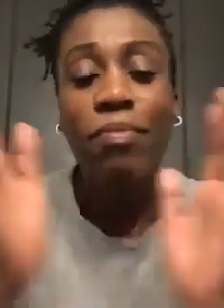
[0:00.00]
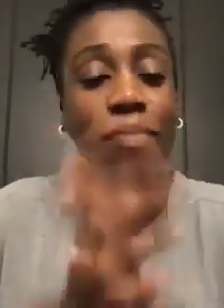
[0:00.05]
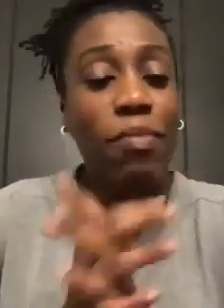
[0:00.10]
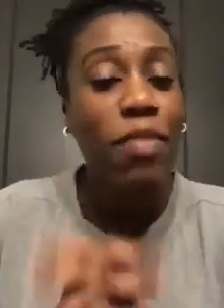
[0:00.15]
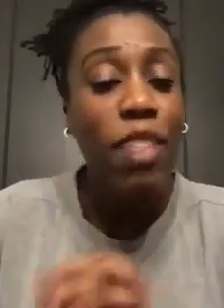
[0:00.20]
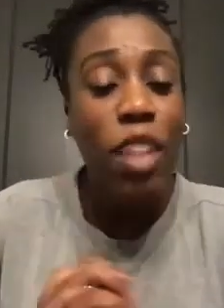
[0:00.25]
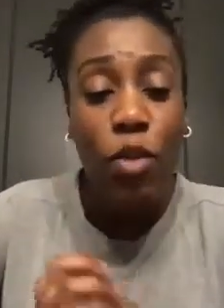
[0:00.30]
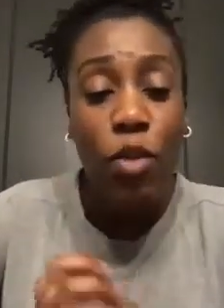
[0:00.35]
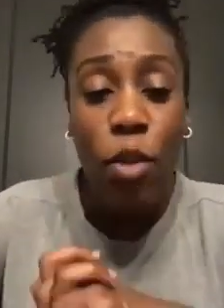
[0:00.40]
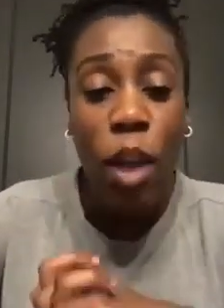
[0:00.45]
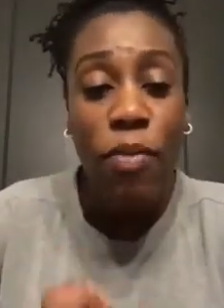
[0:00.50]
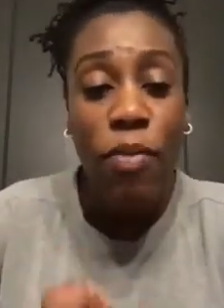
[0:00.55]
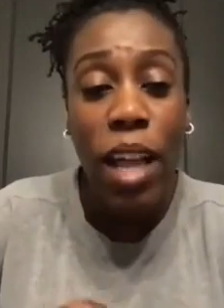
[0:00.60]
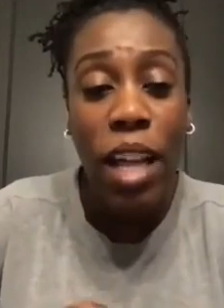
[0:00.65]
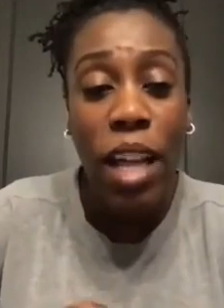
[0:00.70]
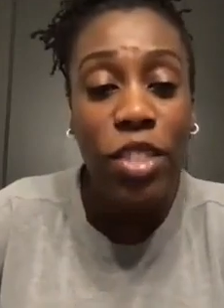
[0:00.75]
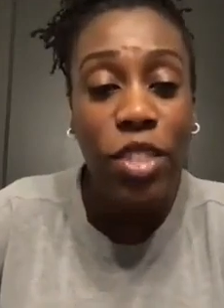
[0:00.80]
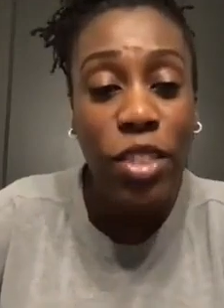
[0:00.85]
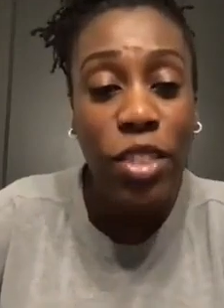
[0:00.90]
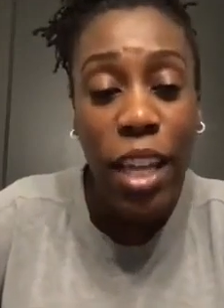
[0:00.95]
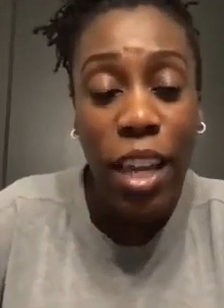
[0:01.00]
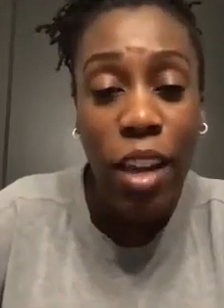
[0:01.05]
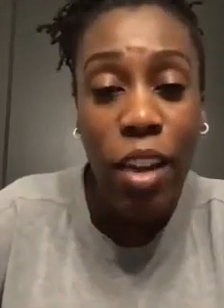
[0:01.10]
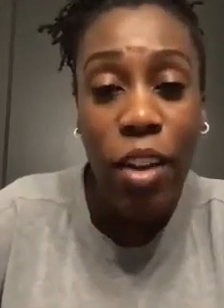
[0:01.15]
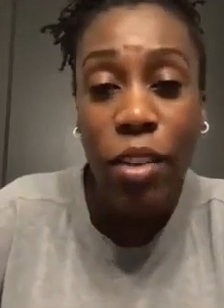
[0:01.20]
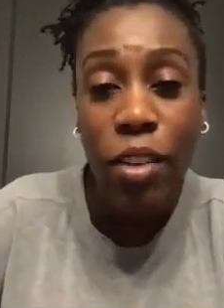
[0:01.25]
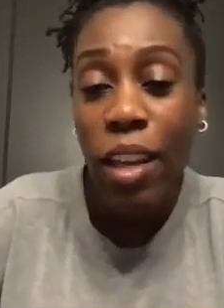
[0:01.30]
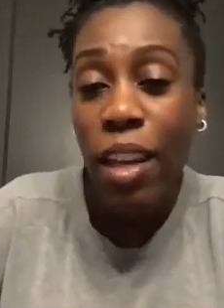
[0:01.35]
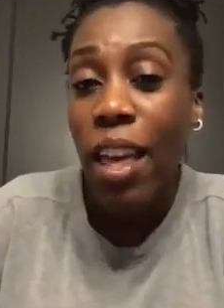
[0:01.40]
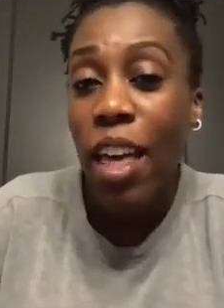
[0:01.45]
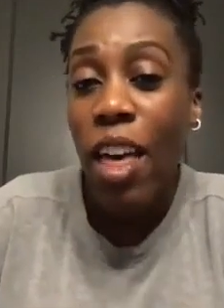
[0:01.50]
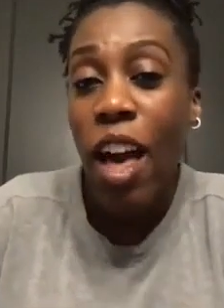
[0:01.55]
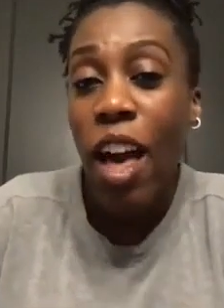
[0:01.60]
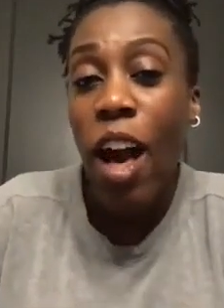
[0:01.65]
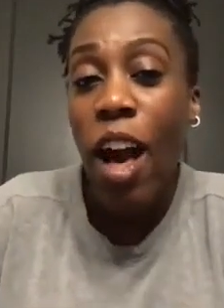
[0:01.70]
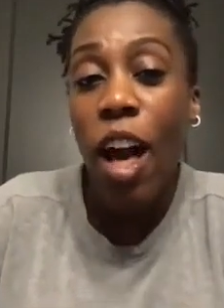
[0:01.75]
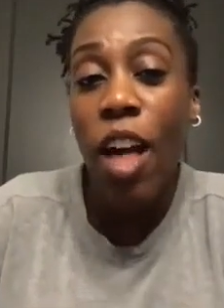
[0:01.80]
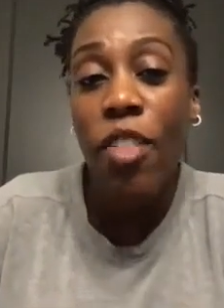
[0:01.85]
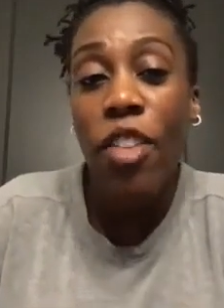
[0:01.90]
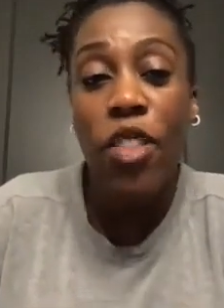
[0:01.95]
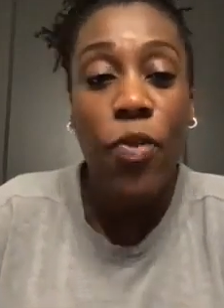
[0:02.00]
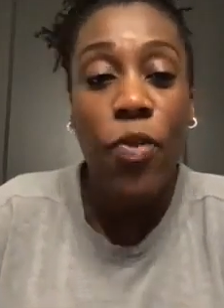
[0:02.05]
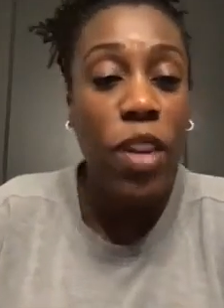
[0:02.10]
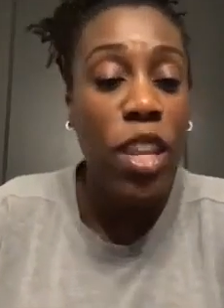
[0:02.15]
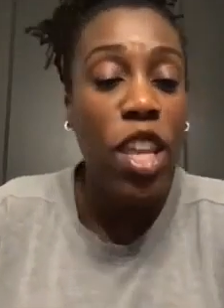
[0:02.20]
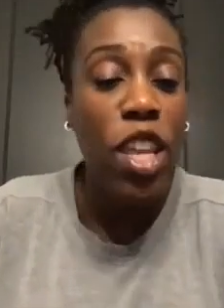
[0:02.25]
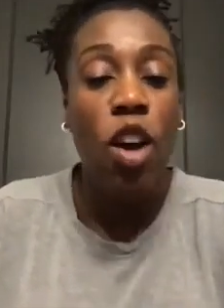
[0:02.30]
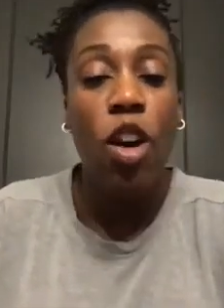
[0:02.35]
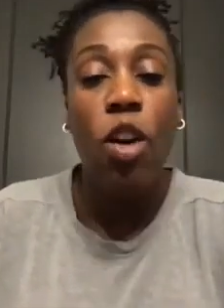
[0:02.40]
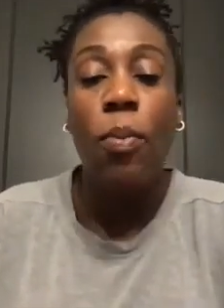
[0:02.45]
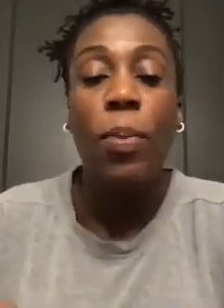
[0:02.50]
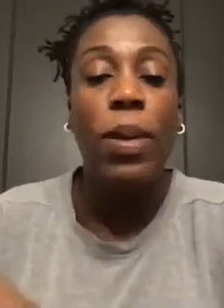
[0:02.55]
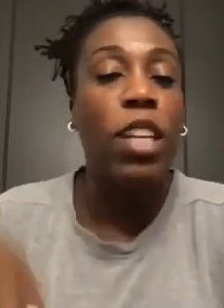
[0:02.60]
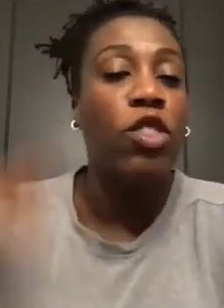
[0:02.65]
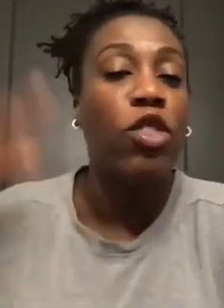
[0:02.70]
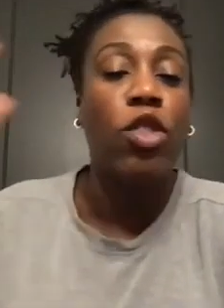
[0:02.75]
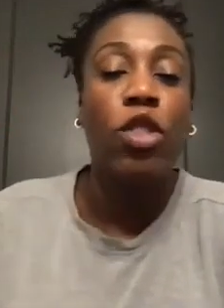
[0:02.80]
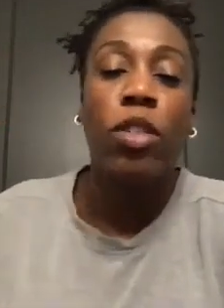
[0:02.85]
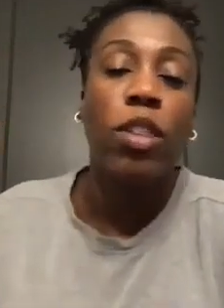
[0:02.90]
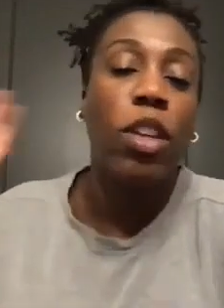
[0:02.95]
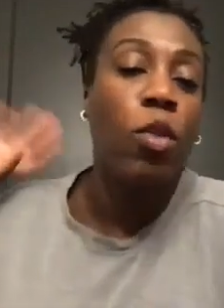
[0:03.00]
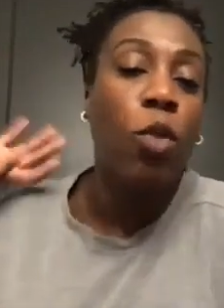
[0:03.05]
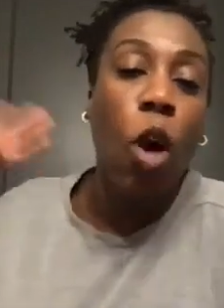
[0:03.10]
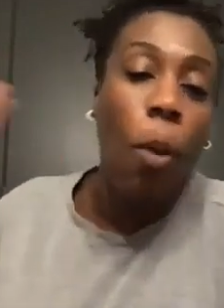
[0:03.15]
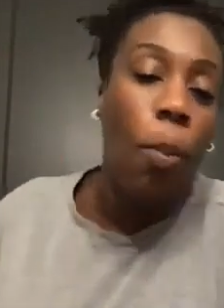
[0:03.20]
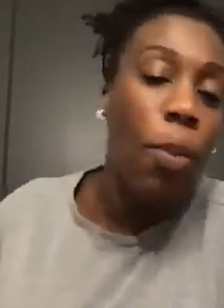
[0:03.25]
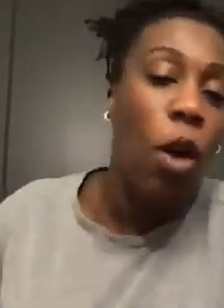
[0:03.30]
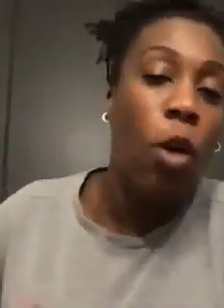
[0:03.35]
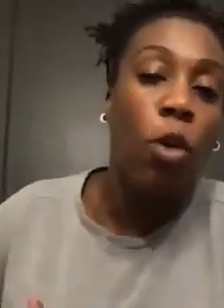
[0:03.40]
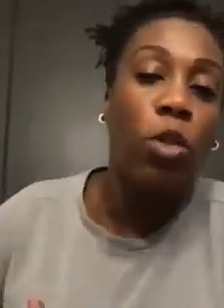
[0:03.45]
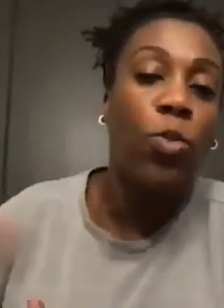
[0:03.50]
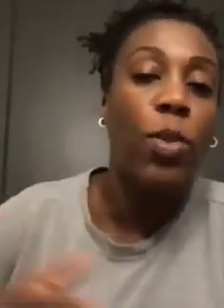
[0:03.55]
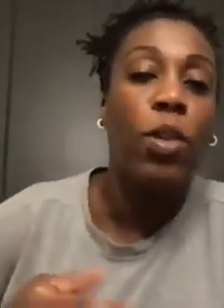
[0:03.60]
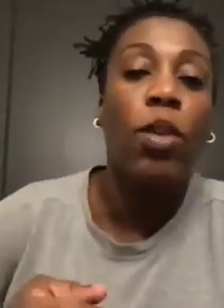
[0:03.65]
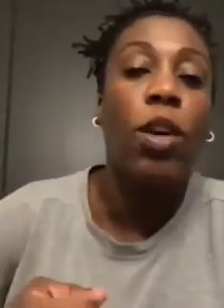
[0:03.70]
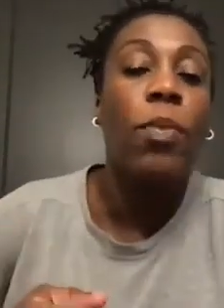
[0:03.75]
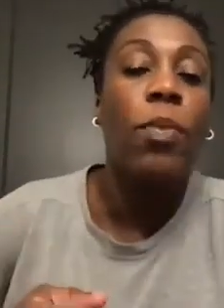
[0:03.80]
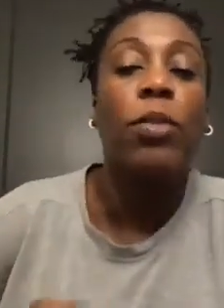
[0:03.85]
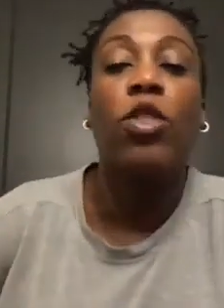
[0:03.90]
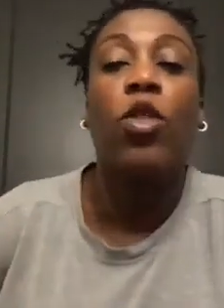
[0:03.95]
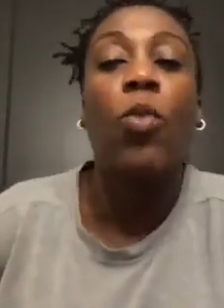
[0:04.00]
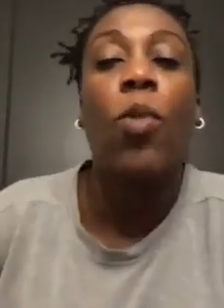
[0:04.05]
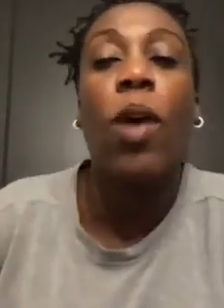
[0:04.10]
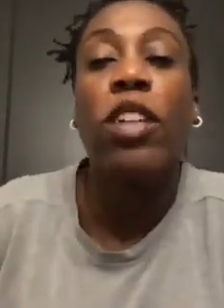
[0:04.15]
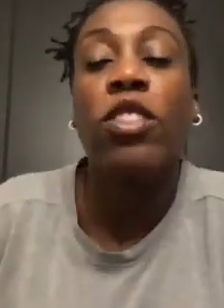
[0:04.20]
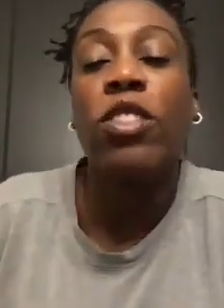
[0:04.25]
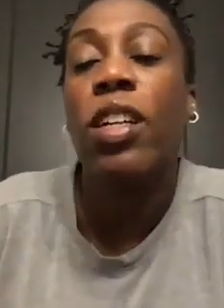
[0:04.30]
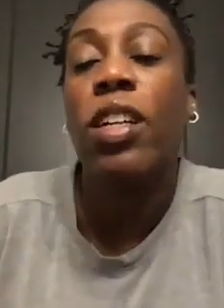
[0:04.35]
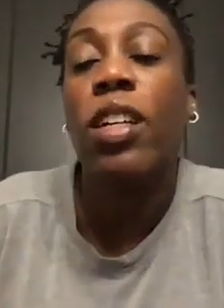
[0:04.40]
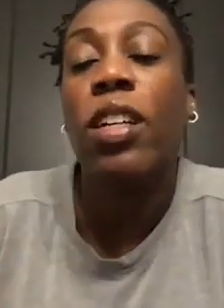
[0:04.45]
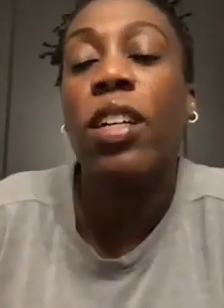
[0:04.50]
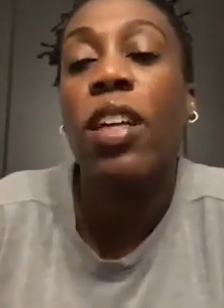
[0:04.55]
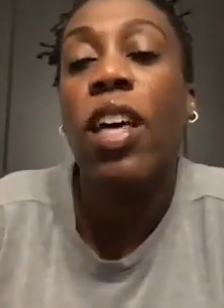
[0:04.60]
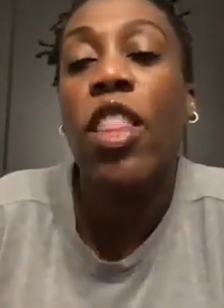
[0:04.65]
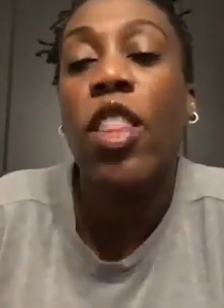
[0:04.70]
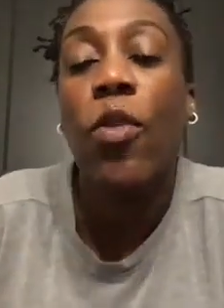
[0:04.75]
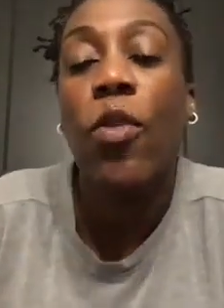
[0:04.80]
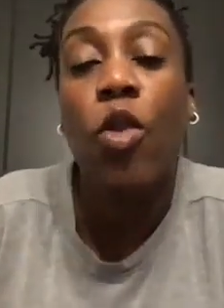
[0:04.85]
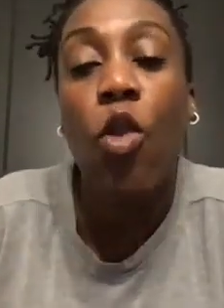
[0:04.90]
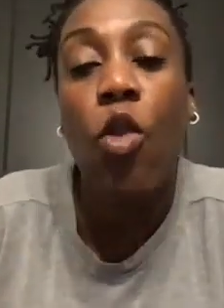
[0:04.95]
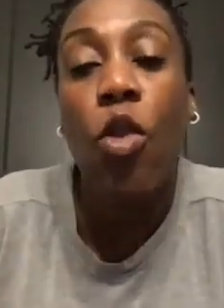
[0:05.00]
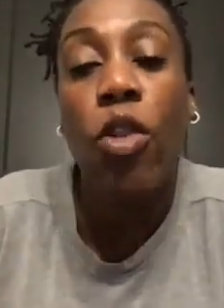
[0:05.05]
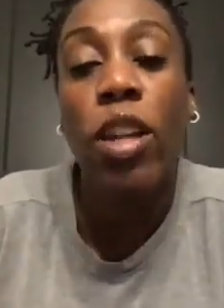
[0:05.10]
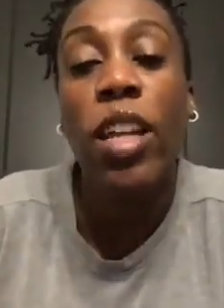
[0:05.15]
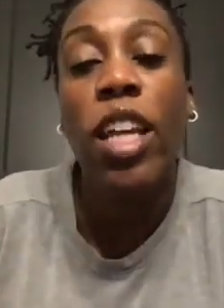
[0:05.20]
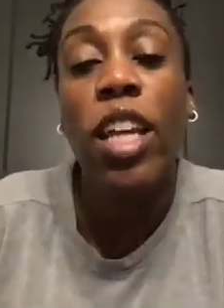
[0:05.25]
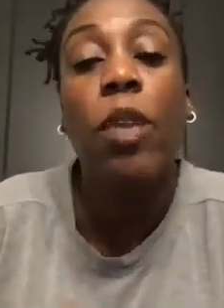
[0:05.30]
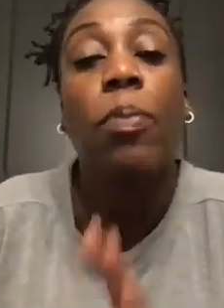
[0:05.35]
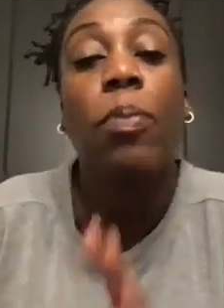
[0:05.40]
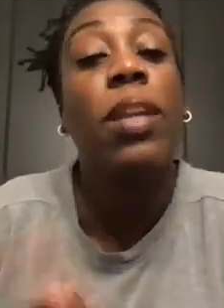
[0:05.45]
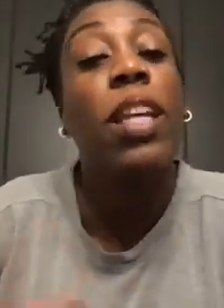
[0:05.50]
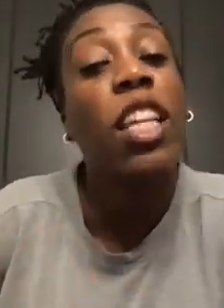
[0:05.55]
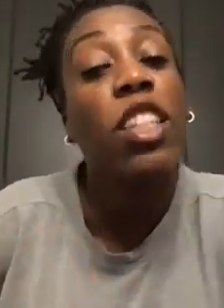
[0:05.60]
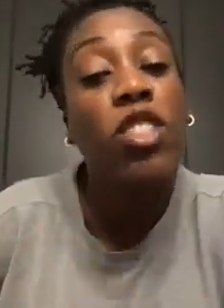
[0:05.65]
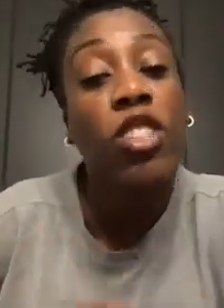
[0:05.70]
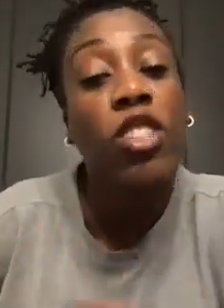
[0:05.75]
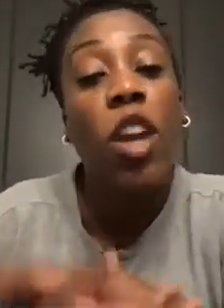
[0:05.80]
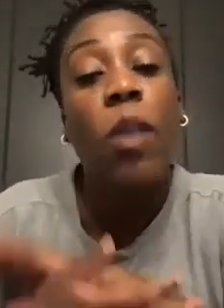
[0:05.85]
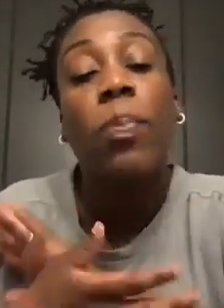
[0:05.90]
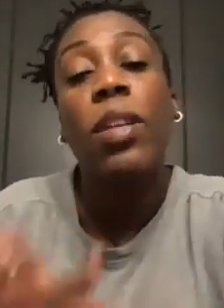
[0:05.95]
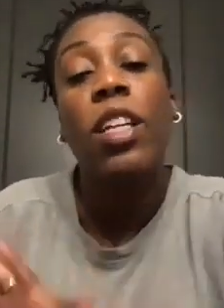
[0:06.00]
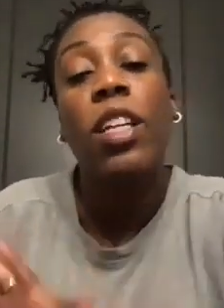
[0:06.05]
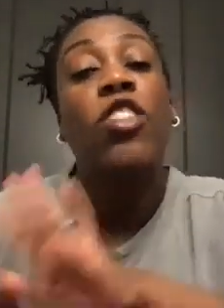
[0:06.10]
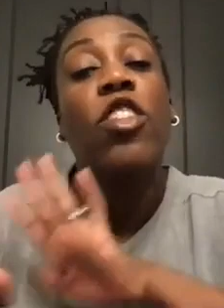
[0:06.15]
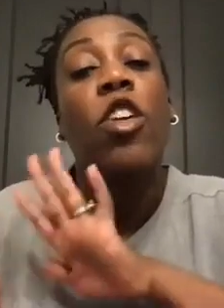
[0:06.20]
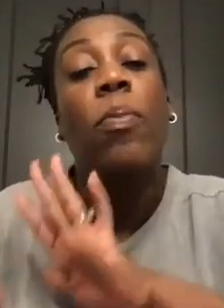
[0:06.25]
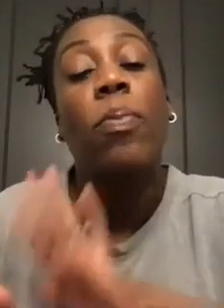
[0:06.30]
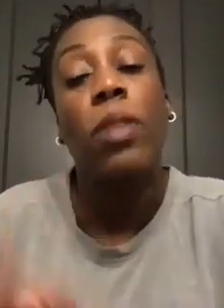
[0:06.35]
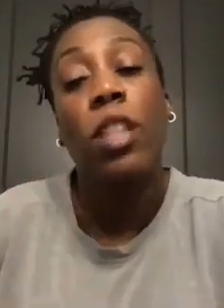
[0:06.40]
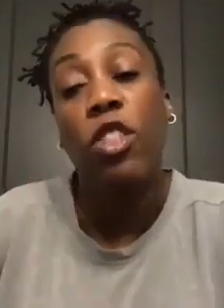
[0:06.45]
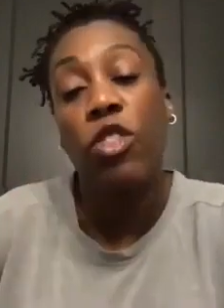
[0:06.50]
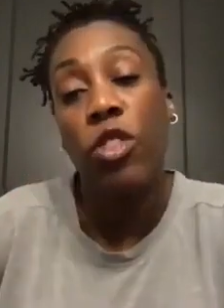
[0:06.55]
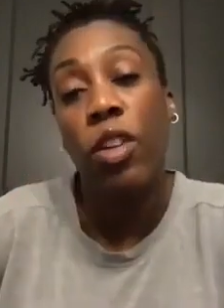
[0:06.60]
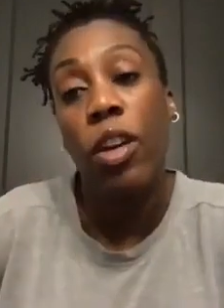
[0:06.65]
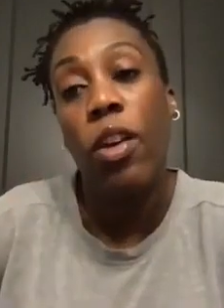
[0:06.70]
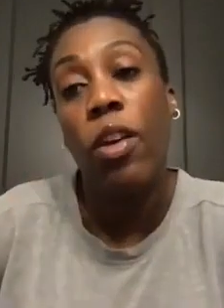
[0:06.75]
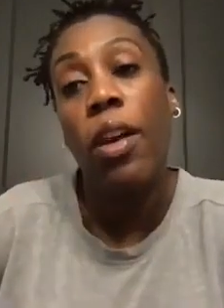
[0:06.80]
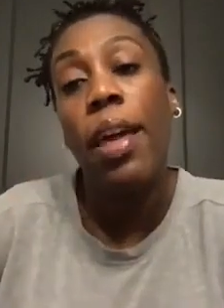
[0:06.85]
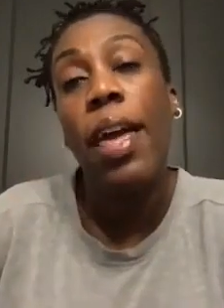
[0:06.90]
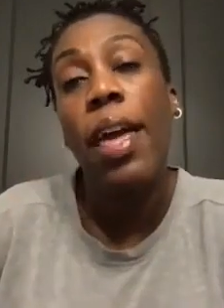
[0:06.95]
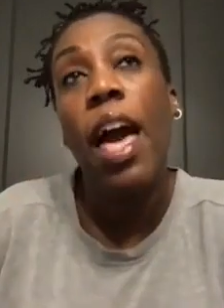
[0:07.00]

If you have not shared this video, because you can go, I'll be always able to watch the recording later, please share, please share, please share.